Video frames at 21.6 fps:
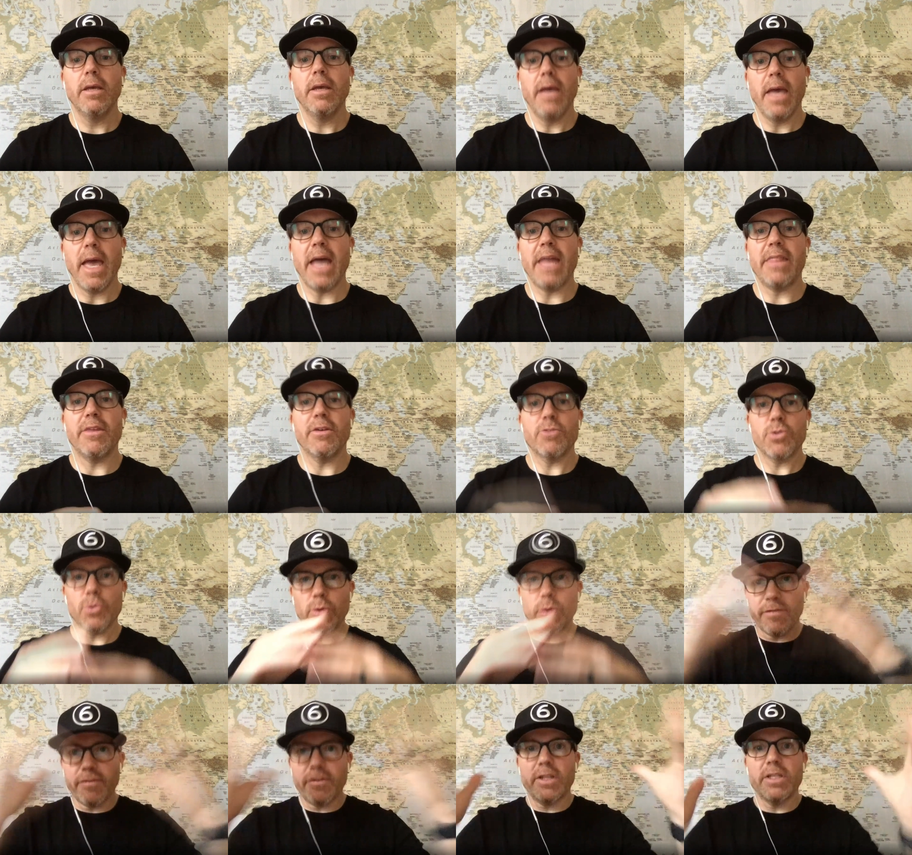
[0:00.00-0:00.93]
they're
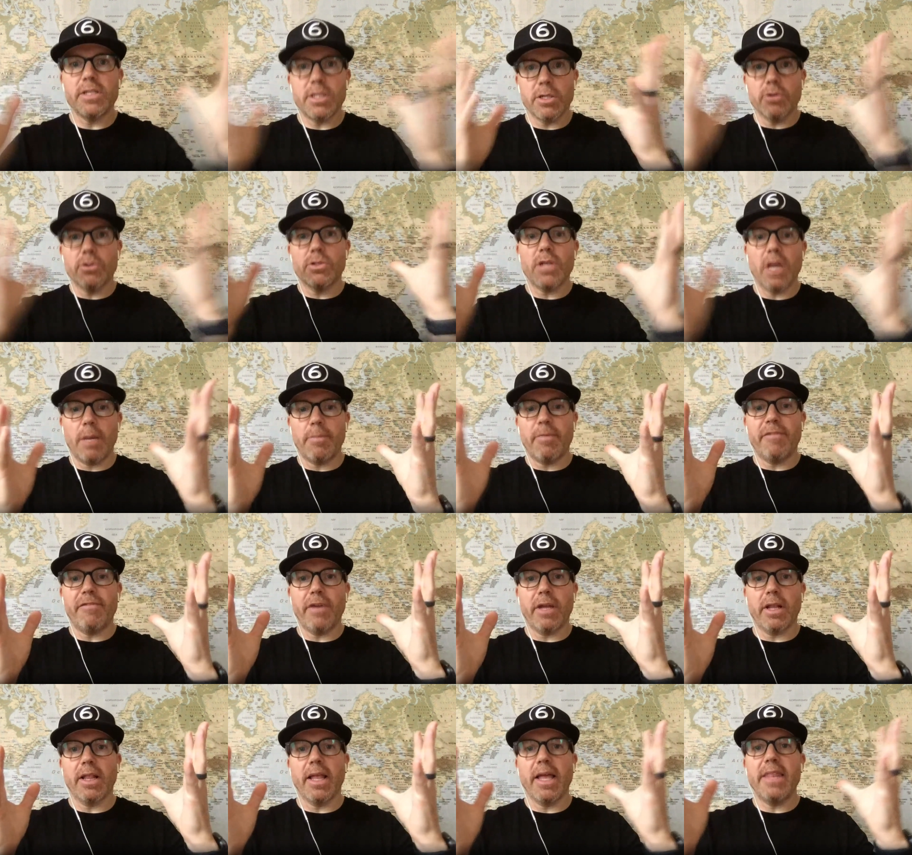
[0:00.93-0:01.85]
sort of considered top of
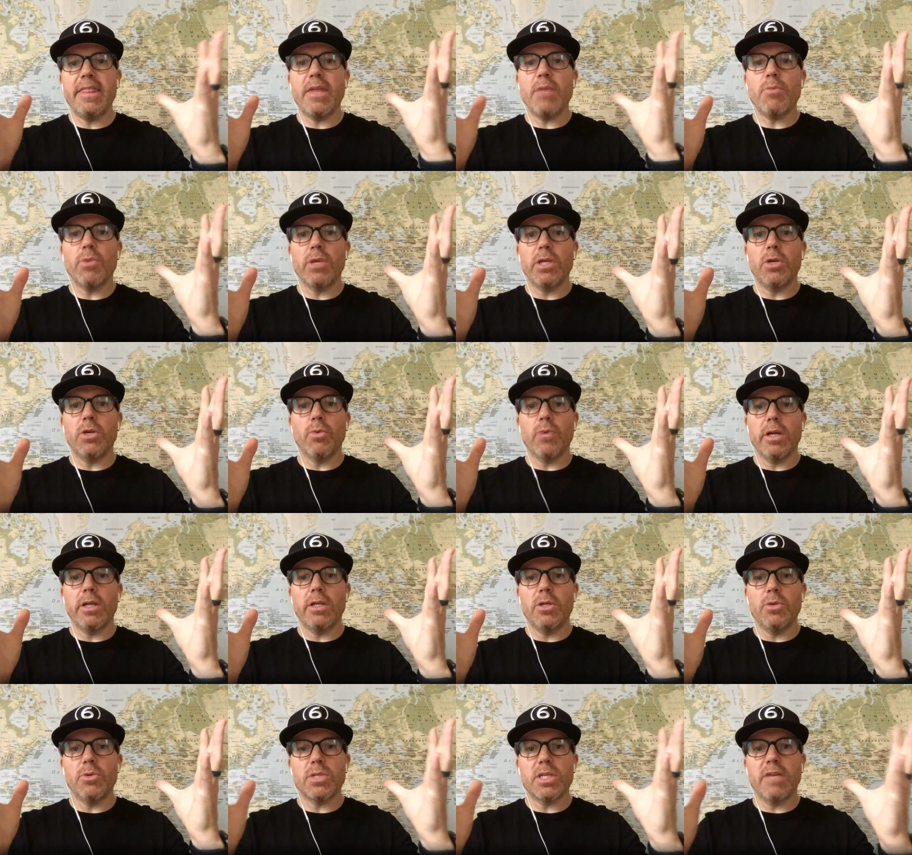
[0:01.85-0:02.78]
funnel. And then what you want
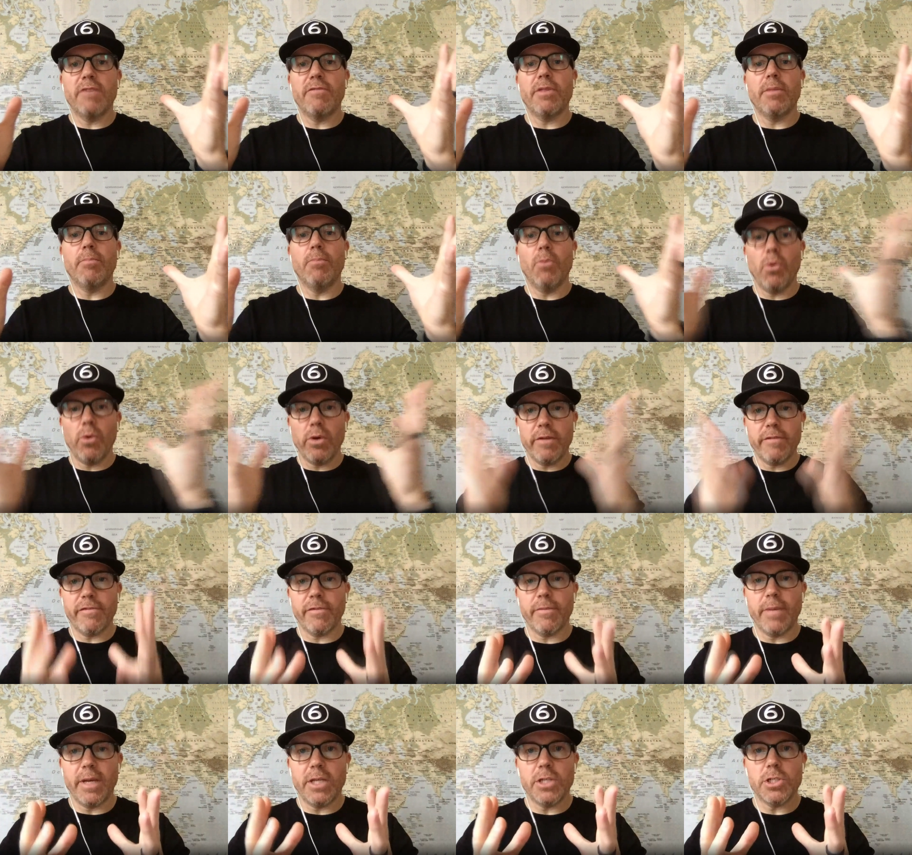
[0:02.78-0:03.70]
to do is give them more
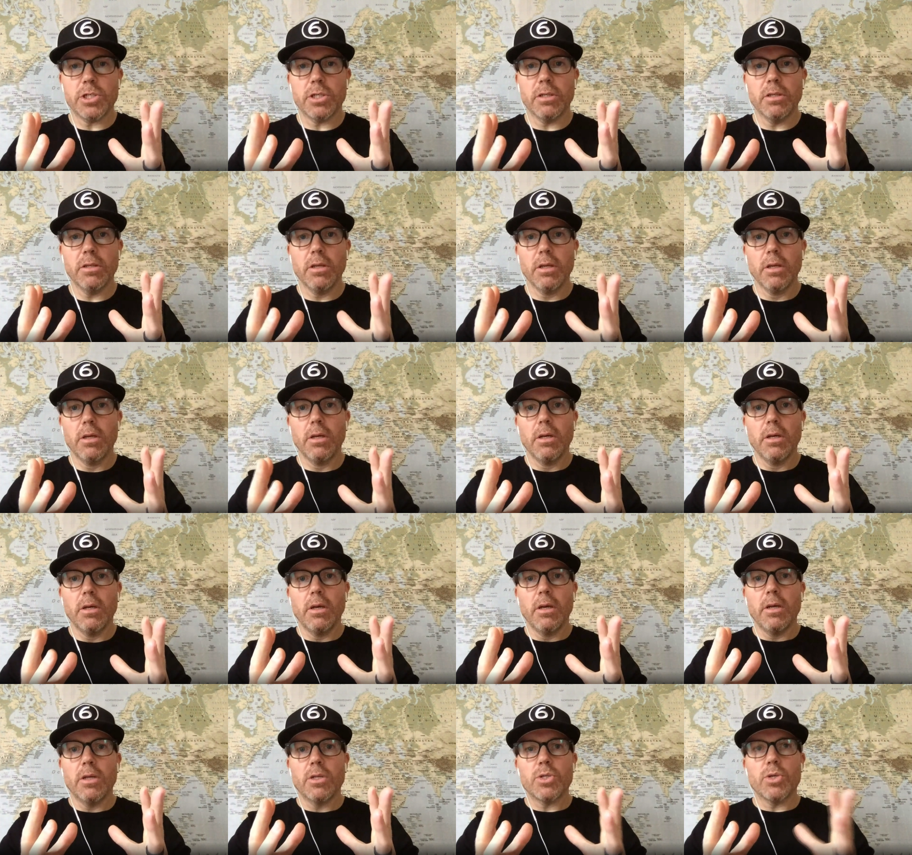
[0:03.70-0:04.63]
information
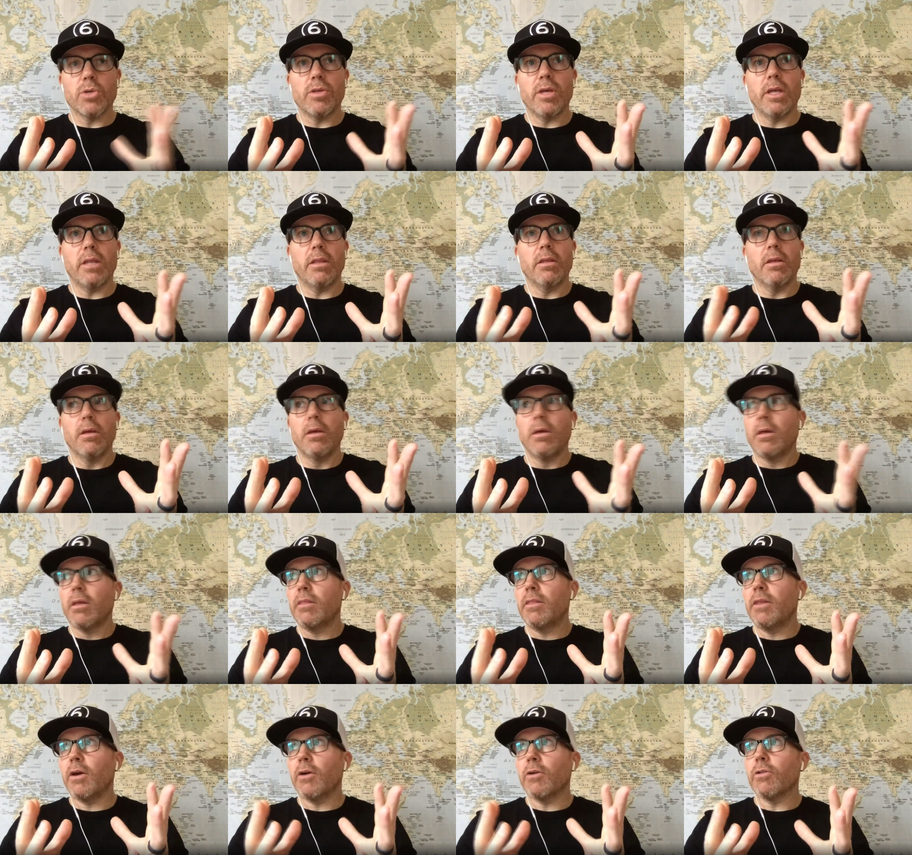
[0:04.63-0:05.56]
so that
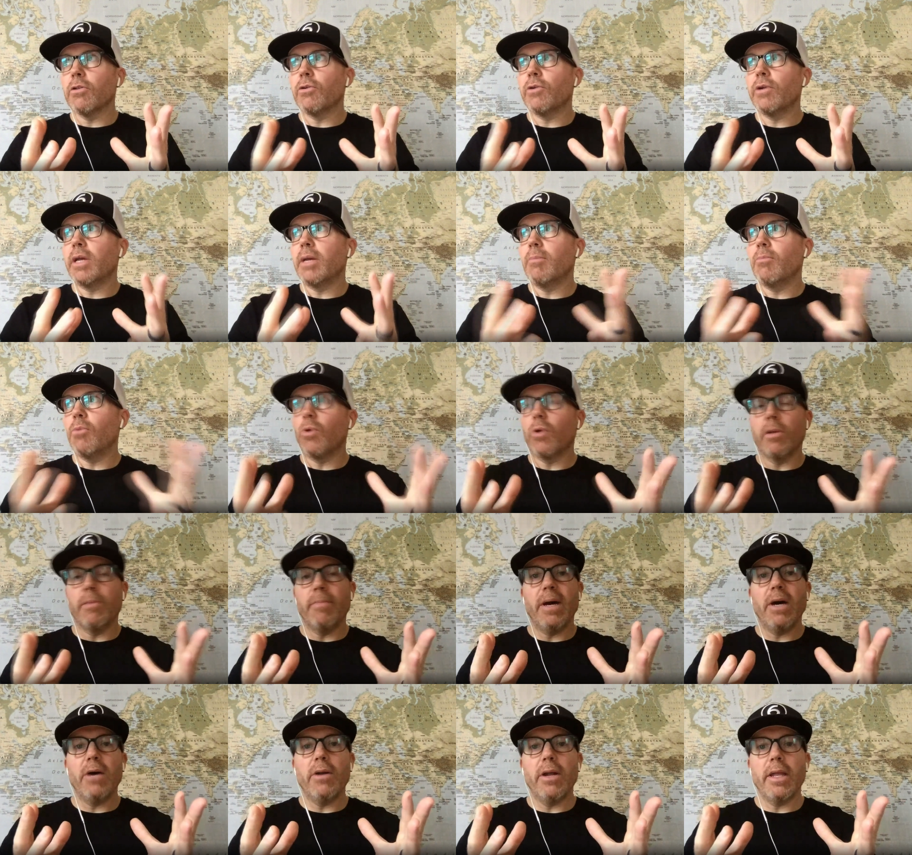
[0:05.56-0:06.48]
they're learning more
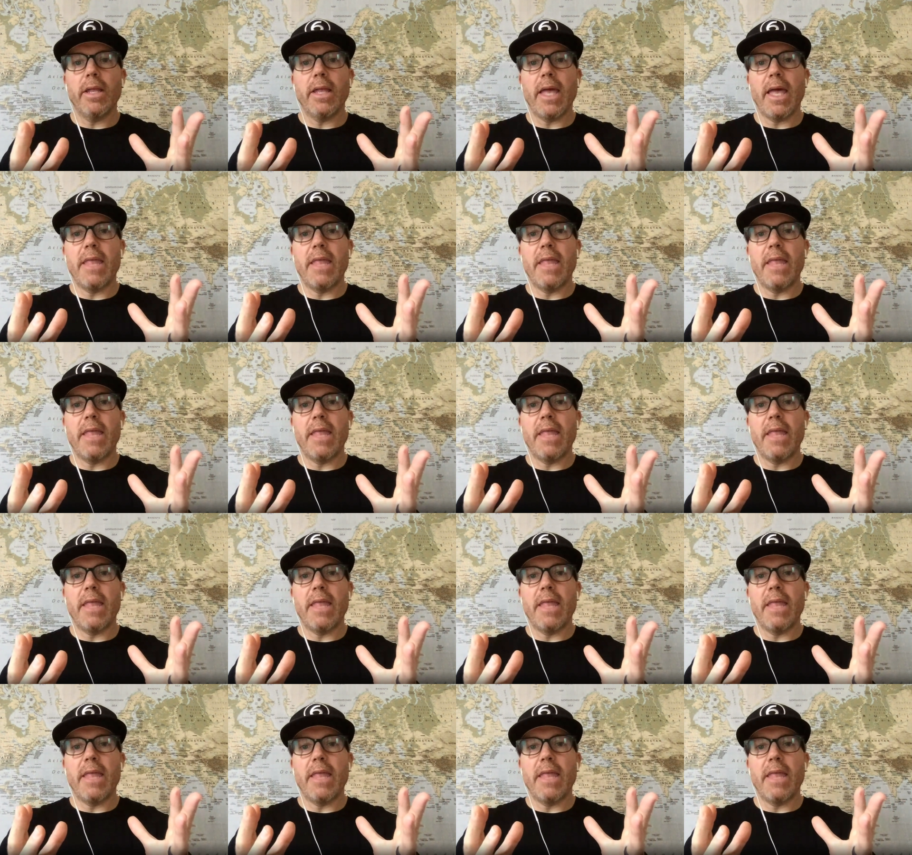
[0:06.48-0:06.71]
about it.